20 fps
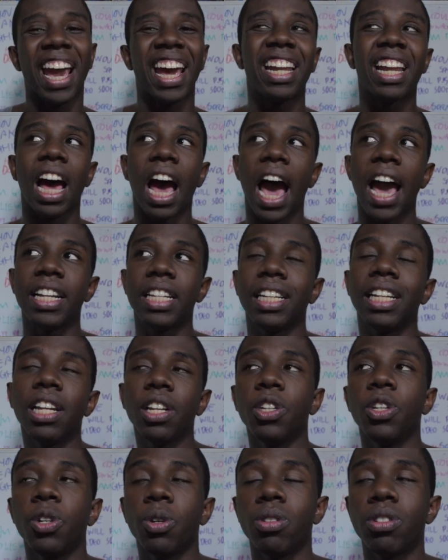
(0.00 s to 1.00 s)
And I
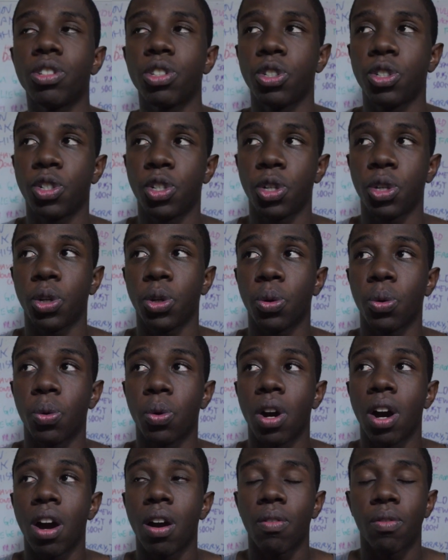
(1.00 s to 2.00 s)
didn't used to